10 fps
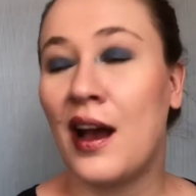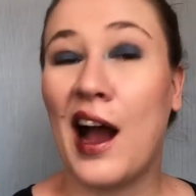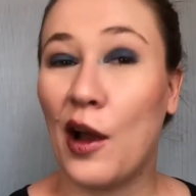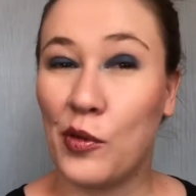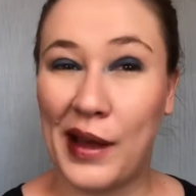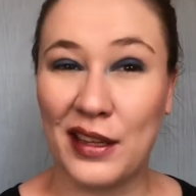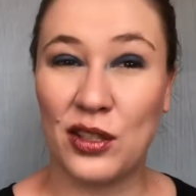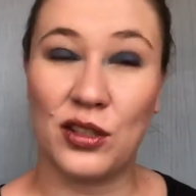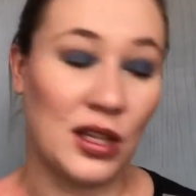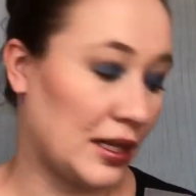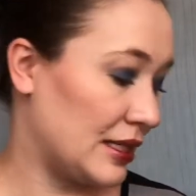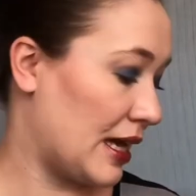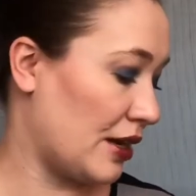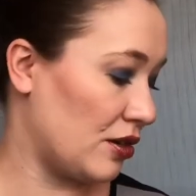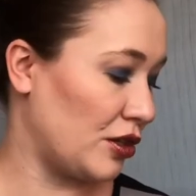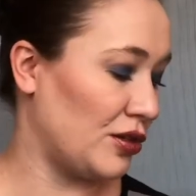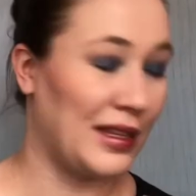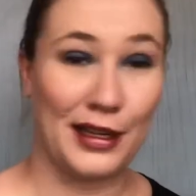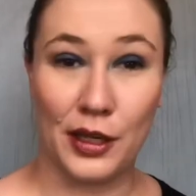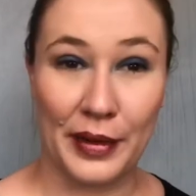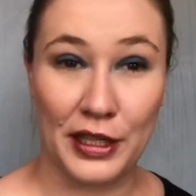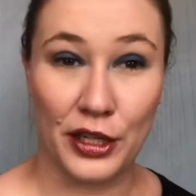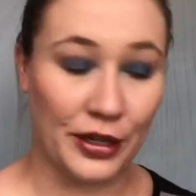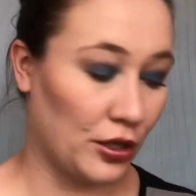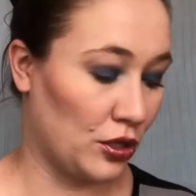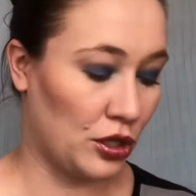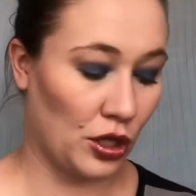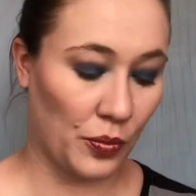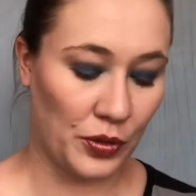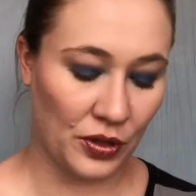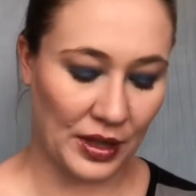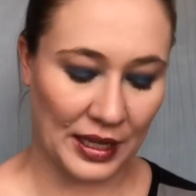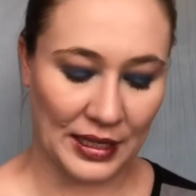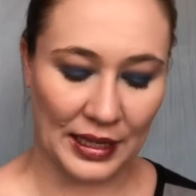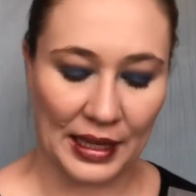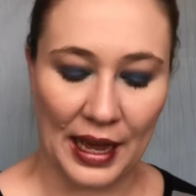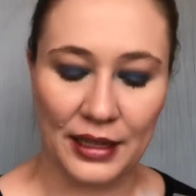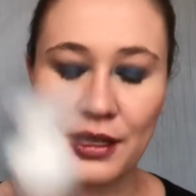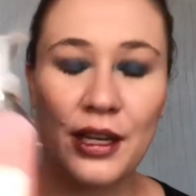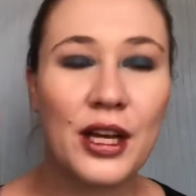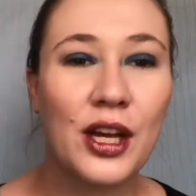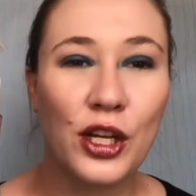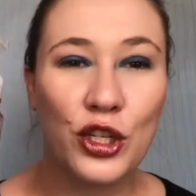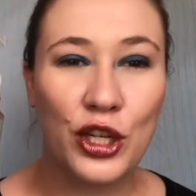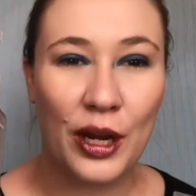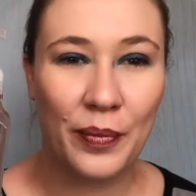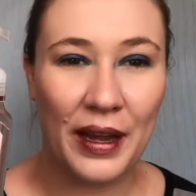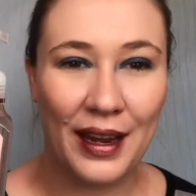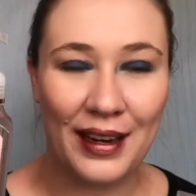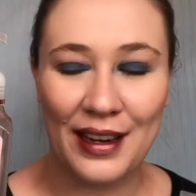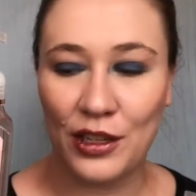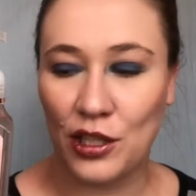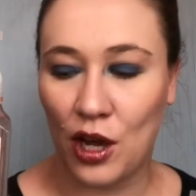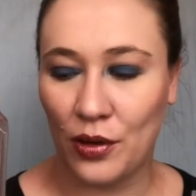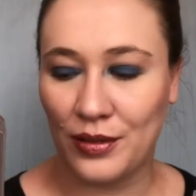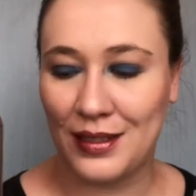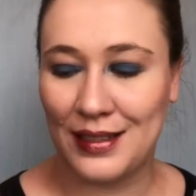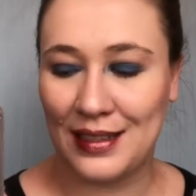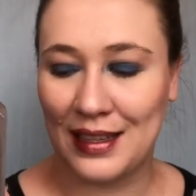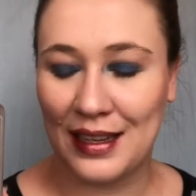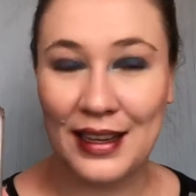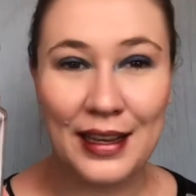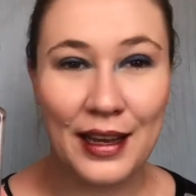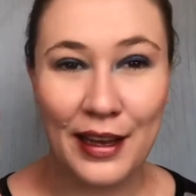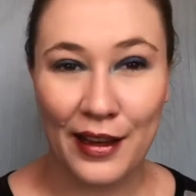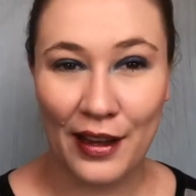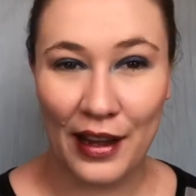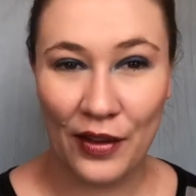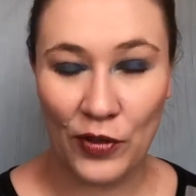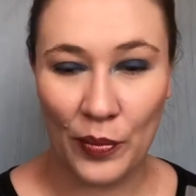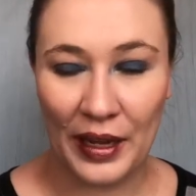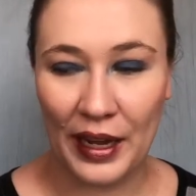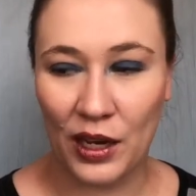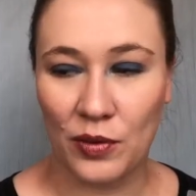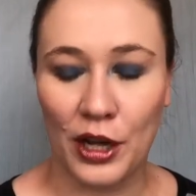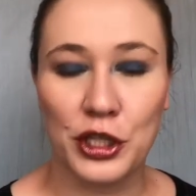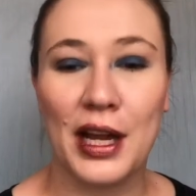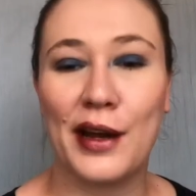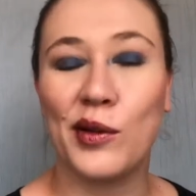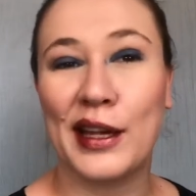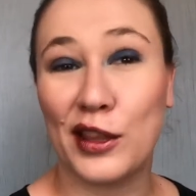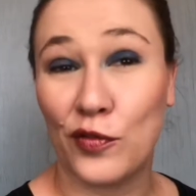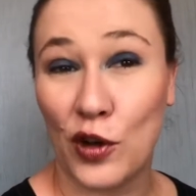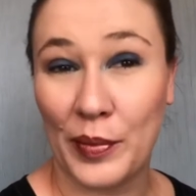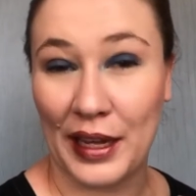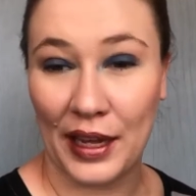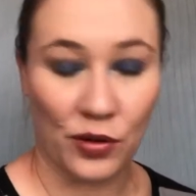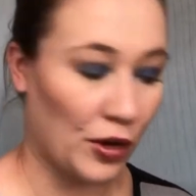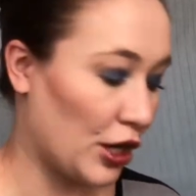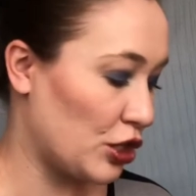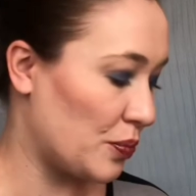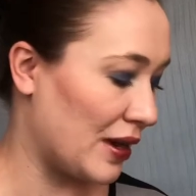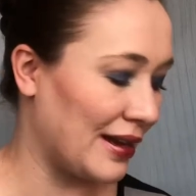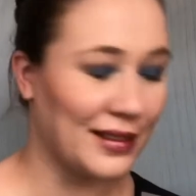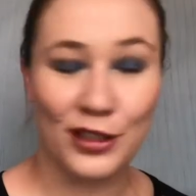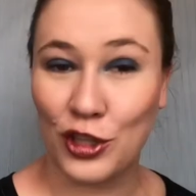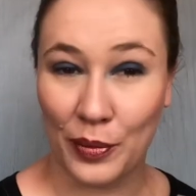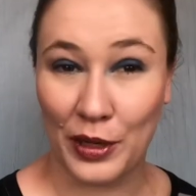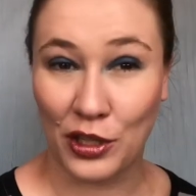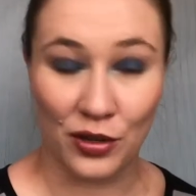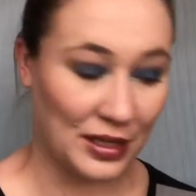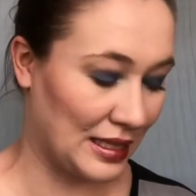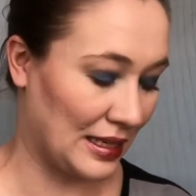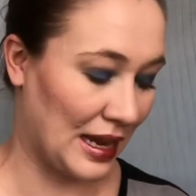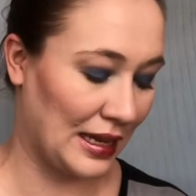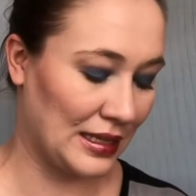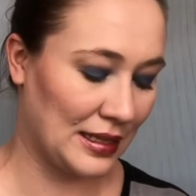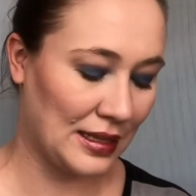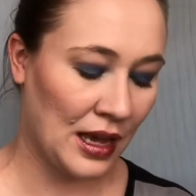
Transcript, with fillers: I will pass those along because I don't use antibacterial soaps or things like that. Champagne toast foaming hand wash. I don't like the foaming hand wash, but Champagne Toast is nice.